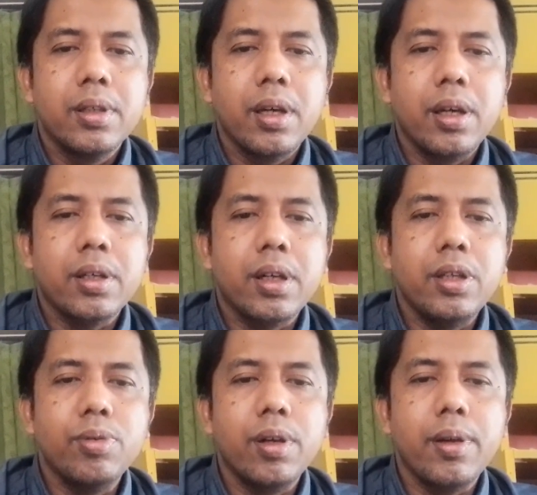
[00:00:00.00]
and
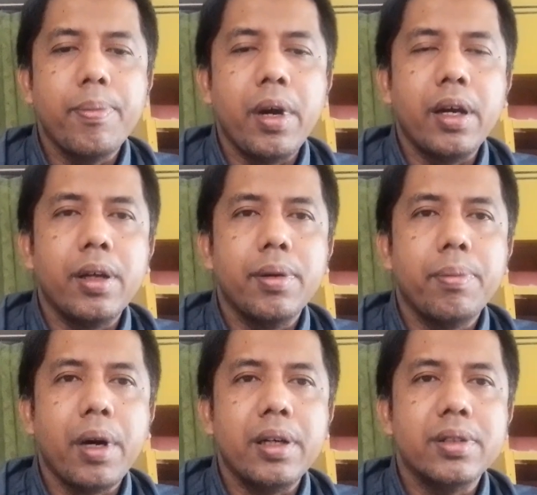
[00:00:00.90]
gradually
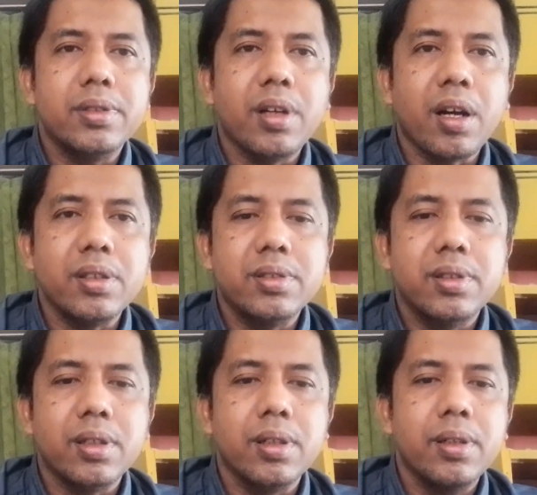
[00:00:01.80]
but
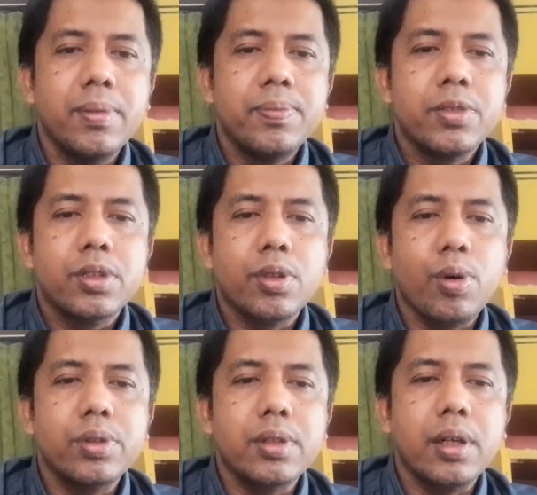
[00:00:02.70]
structure
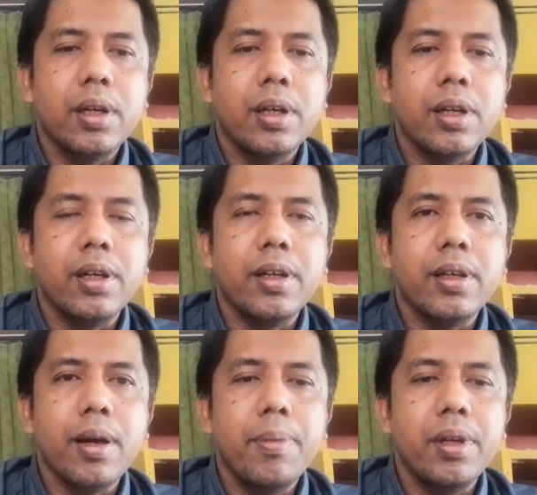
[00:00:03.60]
so that learning
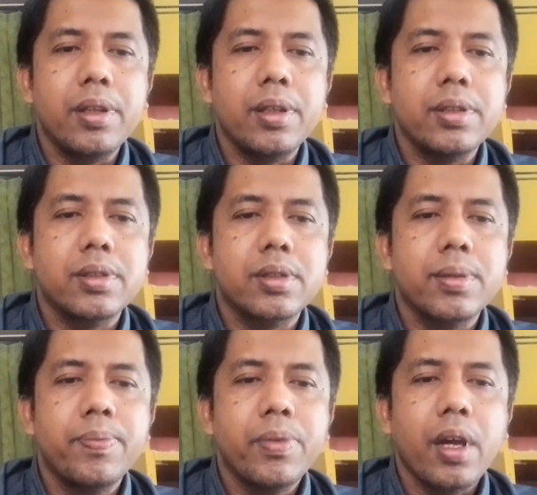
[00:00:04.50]
abilities
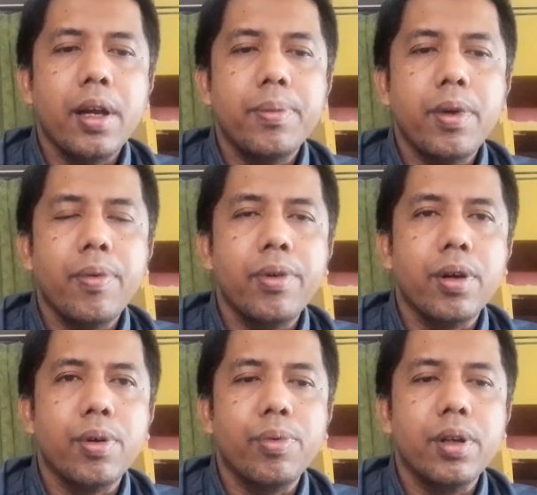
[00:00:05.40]
and behavior
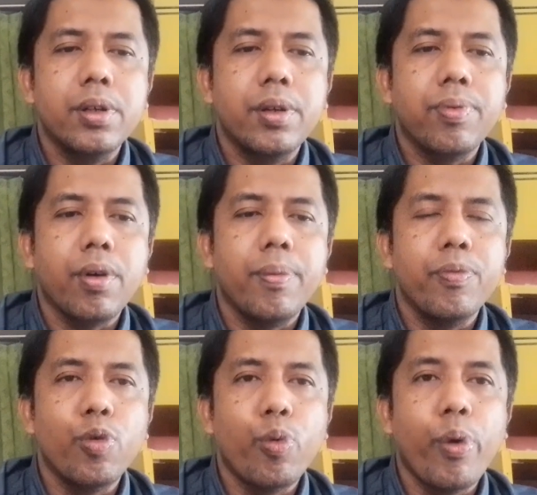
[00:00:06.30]
will develop
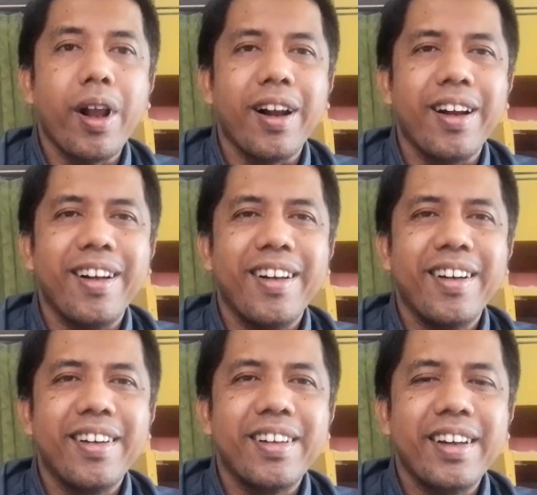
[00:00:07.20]
well.
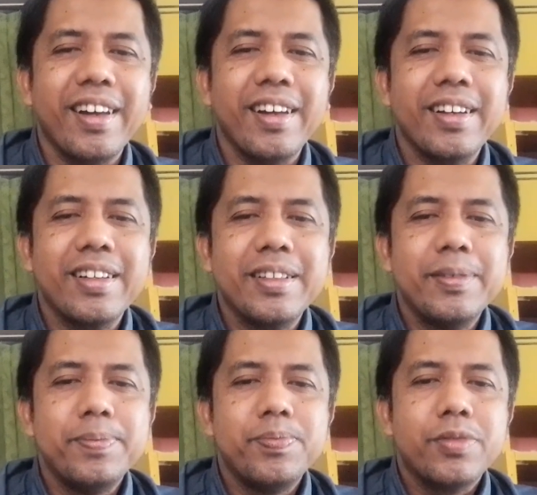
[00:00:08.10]

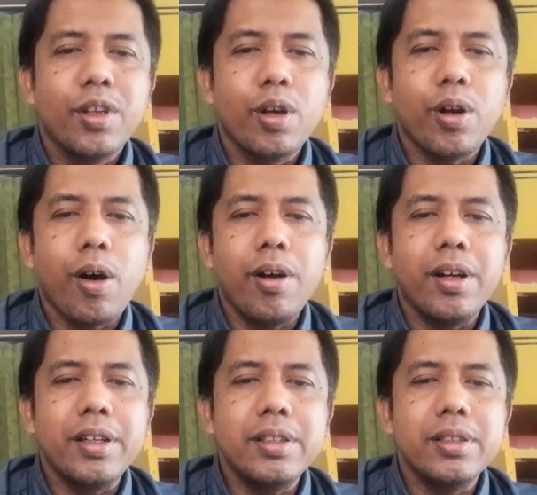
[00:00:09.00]
Not
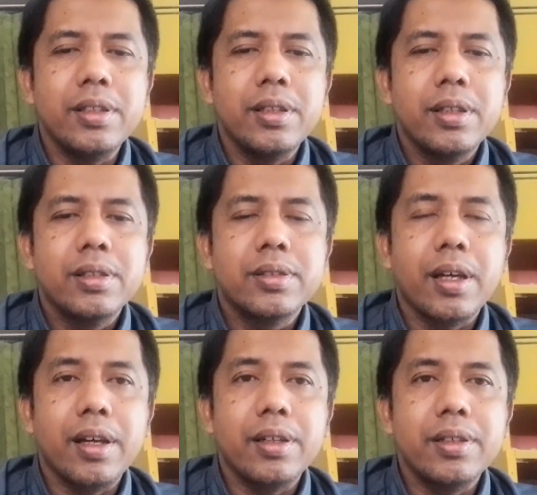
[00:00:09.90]
only
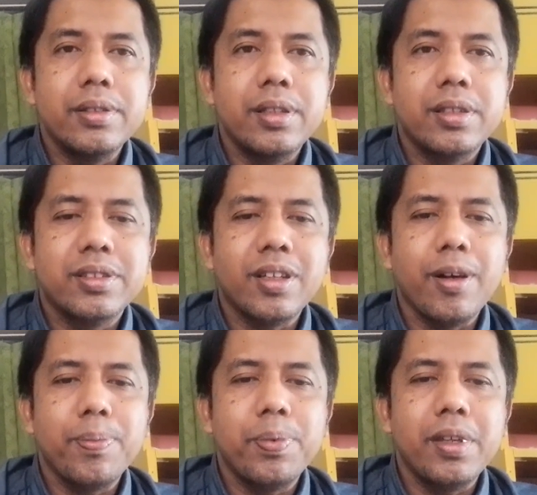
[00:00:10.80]
that, this
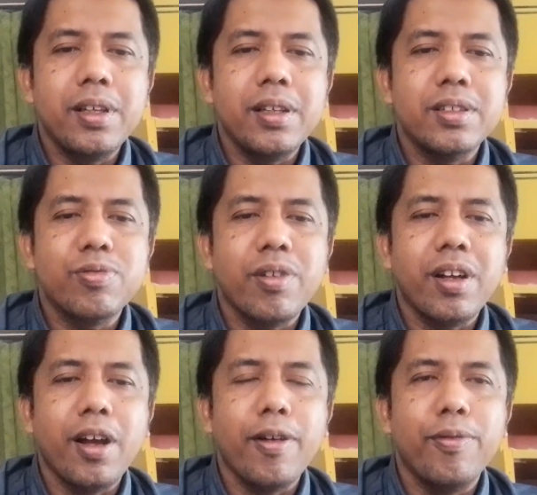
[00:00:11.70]
therapy is very
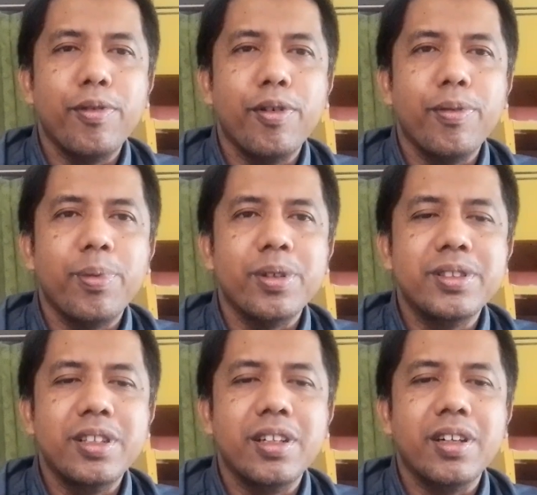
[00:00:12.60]
helpful for
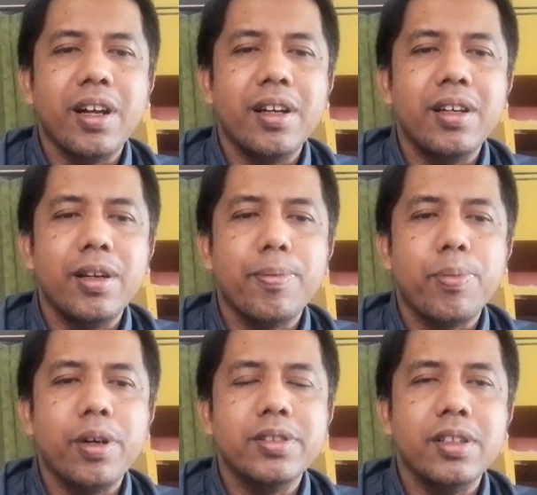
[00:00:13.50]
children in
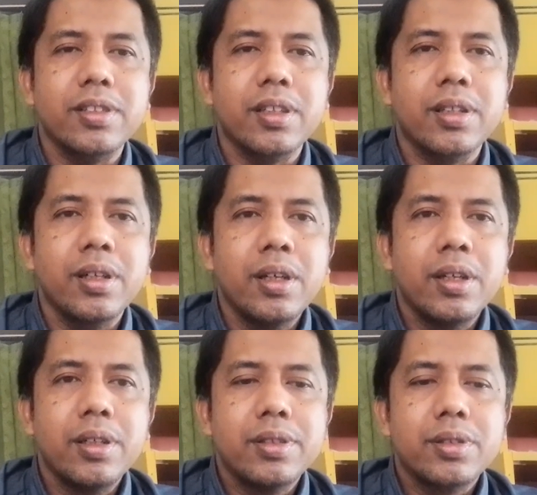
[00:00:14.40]
processing
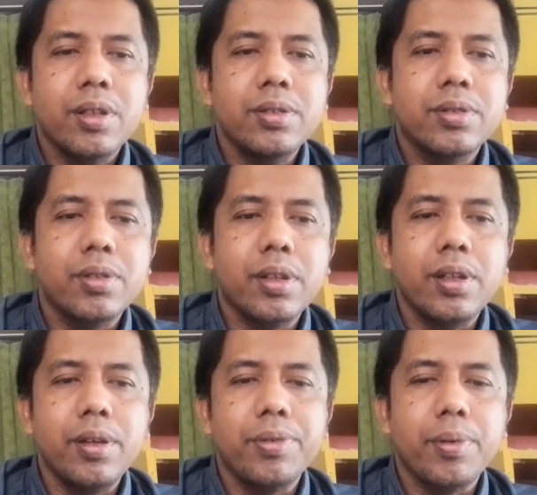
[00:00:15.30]
sensory
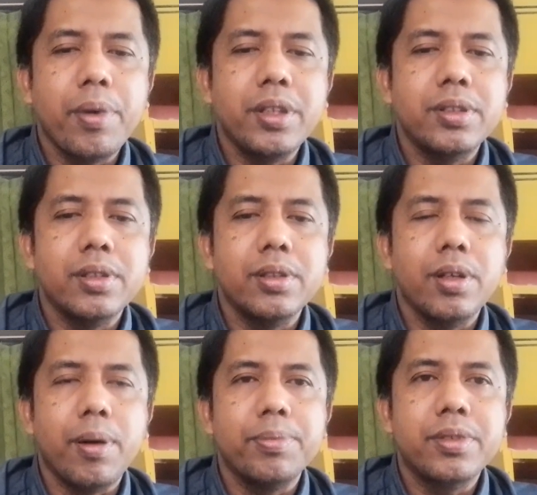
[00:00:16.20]
information
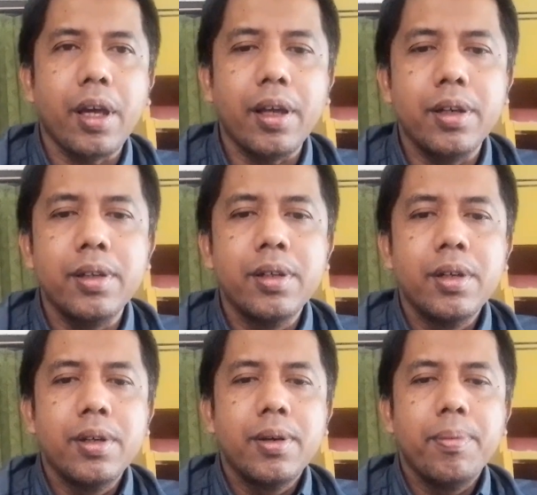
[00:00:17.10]
obtained
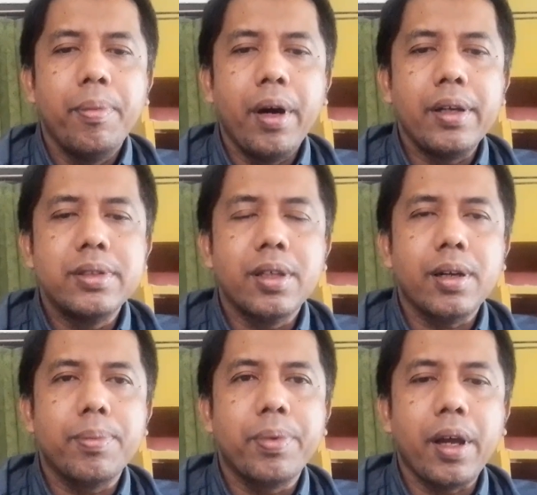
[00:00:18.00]
by their
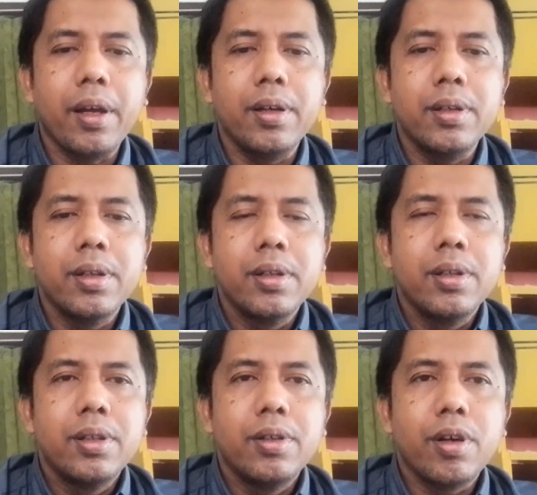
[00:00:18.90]
brain
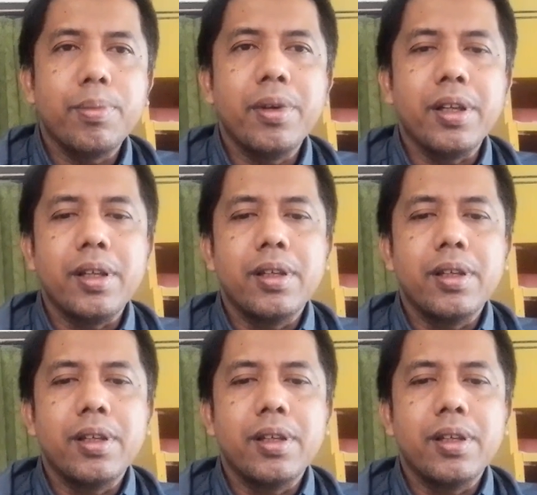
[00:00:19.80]
normally.